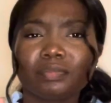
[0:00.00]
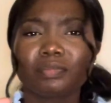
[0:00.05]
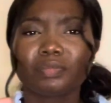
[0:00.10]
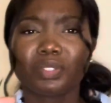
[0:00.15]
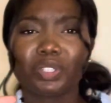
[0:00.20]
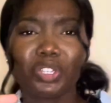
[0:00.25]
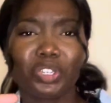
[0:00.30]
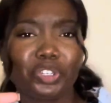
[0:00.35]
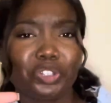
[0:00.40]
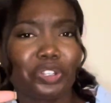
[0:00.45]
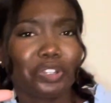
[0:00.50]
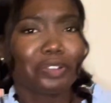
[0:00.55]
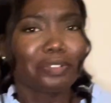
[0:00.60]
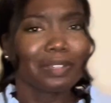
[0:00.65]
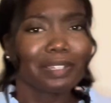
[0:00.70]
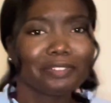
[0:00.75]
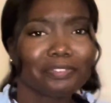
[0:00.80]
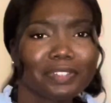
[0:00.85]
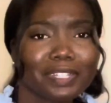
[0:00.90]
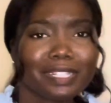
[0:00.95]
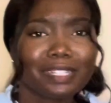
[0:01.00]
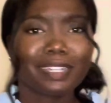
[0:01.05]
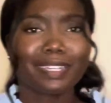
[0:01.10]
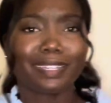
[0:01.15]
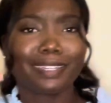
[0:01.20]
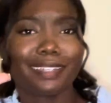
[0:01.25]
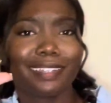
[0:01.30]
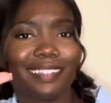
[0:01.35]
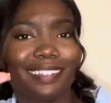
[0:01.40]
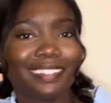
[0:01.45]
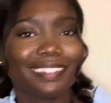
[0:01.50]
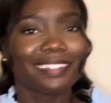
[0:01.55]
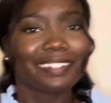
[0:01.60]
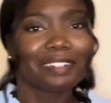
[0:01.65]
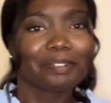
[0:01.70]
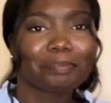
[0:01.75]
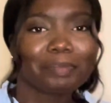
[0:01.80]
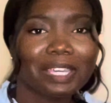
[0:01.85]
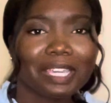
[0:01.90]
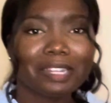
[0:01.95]
like
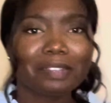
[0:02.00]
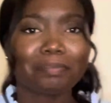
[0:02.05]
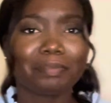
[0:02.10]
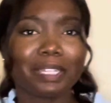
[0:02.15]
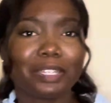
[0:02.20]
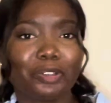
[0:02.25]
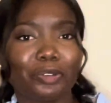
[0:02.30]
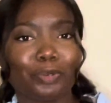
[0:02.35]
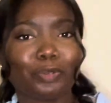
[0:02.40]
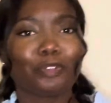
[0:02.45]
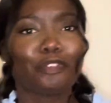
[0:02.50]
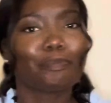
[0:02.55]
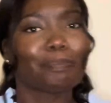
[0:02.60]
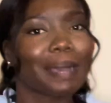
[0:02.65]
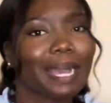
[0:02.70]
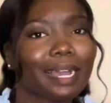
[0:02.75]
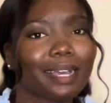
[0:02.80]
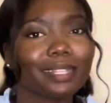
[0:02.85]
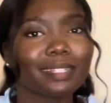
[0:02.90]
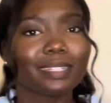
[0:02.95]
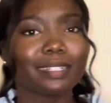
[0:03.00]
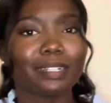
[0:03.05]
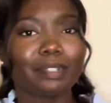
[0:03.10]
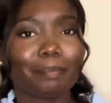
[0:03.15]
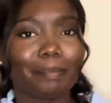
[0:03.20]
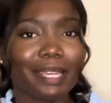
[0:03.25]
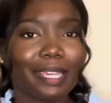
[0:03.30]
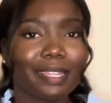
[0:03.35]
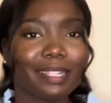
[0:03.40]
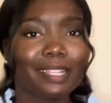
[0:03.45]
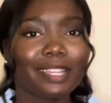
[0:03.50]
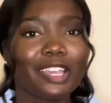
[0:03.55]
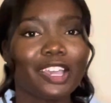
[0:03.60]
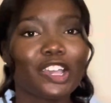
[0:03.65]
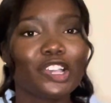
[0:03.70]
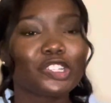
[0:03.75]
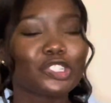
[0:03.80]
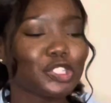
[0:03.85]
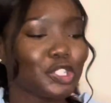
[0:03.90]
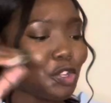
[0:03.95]
I'm getting my groove back a little bit.
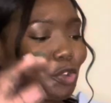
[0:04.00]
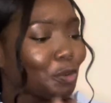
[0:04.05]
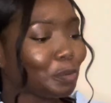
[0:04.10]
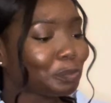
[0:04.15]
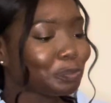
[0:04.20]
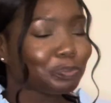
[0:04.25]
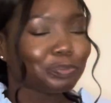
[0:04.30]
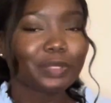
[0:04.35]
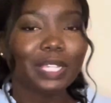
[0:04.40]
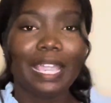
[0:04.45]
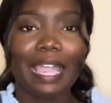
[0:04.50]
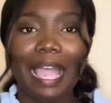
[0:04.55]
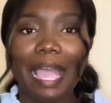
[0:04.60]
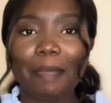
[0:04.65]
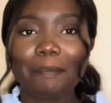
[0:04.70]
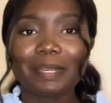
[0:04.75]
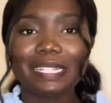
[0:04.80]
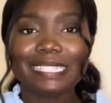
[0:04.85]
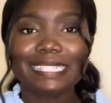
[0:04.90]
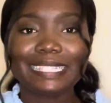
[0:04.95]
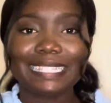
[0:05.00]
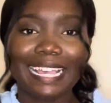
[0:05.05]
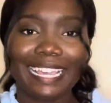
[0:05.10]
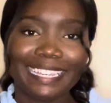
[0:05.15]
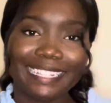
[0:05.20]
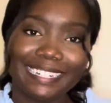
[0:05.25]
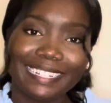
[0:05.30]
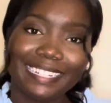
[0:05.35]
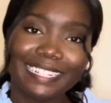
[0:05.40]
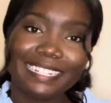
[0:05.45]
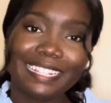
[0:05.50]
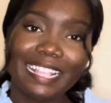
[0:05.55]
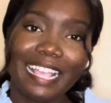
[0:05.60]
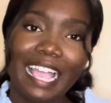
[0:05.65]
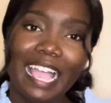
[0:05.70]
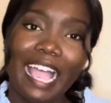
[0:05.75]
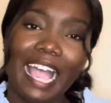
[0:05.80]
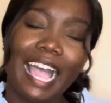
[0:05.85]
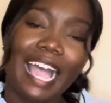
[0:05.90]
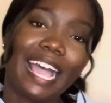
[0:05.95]
So I'm excited,
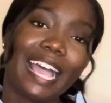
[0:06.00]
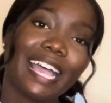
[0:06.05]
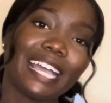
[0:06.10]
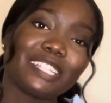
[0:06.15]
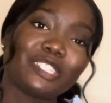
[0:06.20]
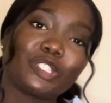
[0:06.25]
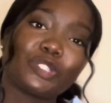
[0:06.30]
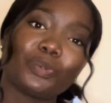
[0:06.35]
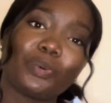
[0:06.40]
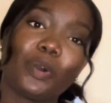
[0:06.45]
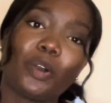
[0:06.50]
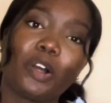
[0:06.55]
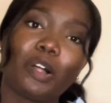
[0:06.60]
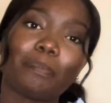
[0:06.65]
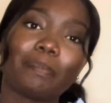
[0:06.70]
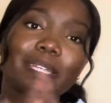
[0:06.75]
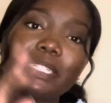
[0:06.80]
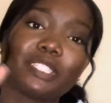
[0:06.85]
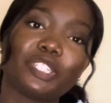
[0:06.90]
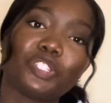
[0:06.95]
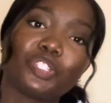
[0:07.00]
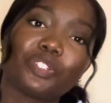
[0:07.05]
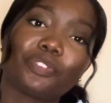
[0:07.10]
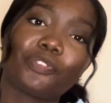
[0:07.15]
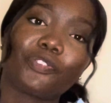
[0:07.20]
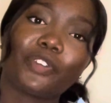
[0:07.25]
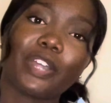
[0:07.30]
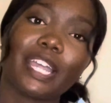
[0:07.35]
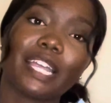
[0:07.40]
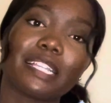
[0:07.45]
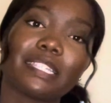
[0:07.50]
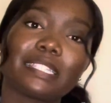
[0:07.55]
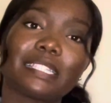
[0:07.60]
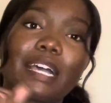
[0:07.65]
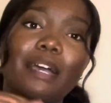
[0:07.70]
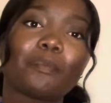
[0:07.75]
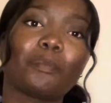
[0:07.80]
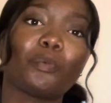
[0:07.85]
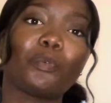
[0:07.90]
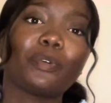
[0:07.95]
and to all my teacher friends,
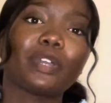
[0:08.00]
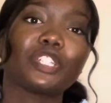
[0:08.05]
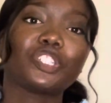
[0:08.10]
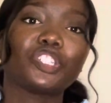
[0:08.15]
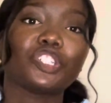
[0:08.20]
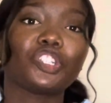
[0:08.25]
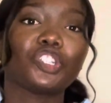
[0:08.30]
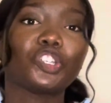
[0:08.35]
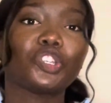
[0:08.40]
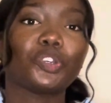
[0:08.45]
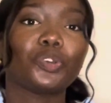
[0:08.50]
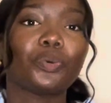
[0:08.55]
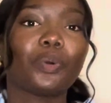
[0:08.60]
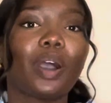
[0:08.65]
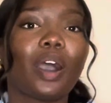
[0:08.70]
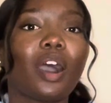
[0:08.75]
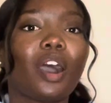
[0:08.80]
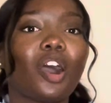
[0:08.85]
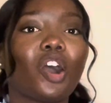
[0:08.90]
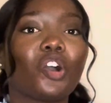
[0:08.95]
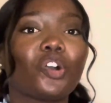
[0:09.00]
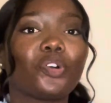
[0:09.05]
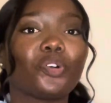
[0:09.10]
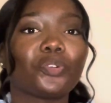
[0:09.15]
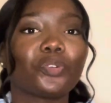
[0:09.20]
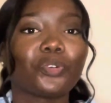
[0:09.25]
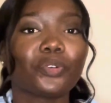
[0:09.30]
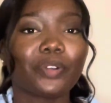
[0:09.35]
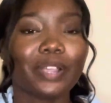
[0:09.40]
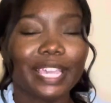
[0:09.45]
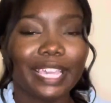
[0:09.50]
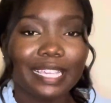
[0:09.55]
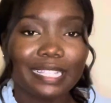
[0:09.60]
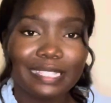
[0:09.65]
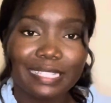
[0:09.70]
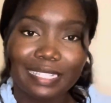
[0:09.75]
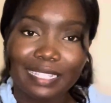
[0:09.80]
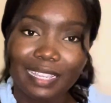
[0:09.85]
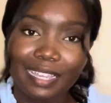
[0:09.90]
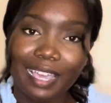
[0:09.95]
I'm wishing you a
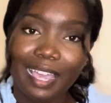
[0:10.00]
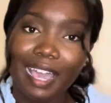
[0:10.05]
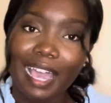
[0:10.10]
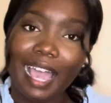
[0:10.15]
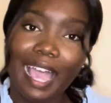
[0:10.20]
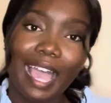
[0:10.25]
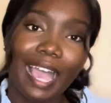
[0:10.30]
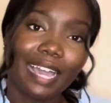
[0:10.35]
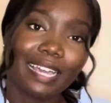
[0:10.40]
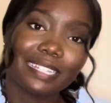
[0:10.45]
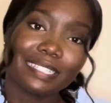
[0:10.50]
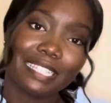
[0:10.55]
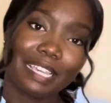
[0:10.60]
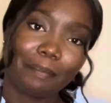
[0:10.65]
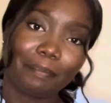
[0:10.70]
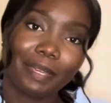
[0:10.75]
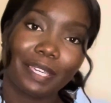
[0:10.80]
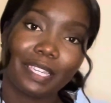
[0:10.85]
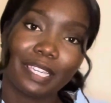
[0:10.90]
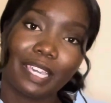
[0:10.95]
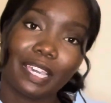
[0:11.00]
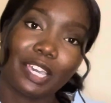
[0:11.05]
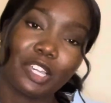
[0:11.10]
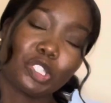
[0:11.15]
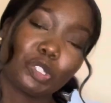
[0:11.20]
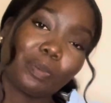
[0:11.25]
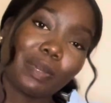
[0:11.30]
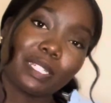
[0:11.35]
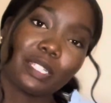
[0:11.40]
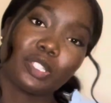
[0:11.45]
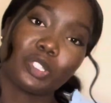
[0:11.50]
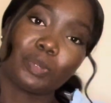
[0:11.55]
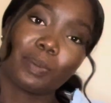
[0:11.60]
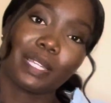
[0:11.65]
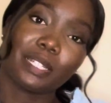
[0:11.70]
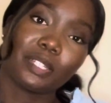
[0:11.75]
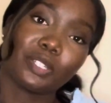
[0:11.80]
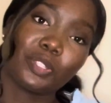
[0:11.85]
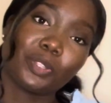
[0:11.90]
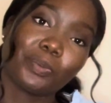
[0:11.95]
great academic year
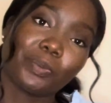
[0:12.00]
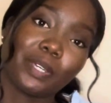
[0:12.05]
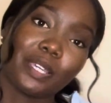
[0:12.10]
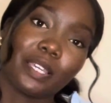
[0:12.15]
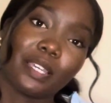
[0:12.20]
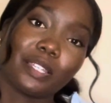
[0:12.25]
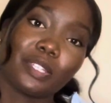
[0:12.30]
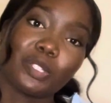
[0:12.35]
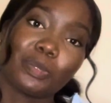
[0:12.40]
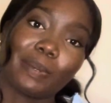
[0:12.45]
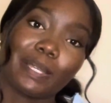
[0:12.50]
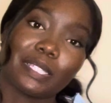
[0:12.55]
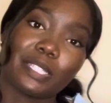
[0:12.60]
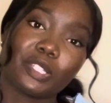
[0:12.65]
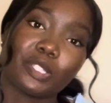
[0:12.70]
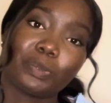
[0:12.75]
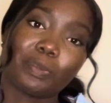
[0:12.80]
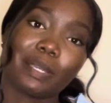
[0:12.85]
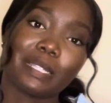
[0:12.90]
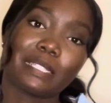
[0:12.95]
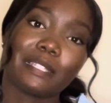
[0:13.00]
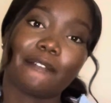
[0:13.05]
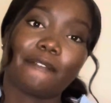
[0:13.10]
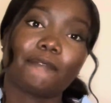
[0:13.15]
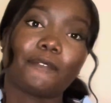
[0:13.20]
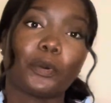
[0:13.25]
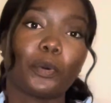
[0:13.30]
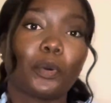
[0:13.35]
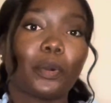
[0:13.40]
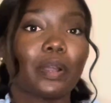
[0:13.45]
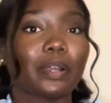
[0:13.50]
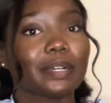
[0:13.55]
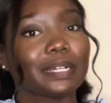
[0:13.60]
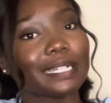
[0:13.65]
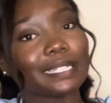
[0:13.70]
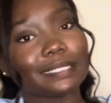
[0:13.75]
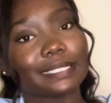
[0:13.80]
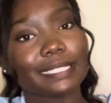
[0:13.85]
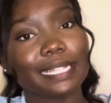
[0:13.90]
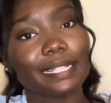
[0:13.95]
2023-2024.
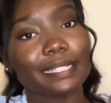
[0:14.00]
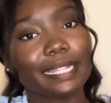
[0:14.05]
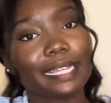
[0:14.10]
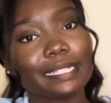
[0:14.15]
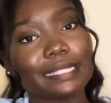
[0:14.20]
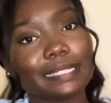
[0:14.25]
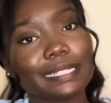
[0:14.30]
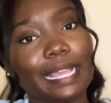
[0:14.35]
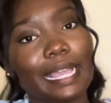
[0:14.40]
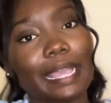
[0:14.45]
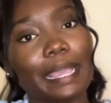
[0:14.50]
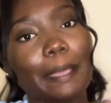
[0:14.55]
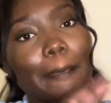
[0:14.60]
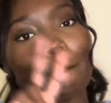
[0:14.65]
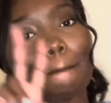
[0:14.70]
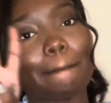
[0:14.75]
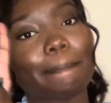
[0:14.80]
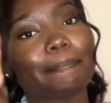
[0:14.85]
Until next time.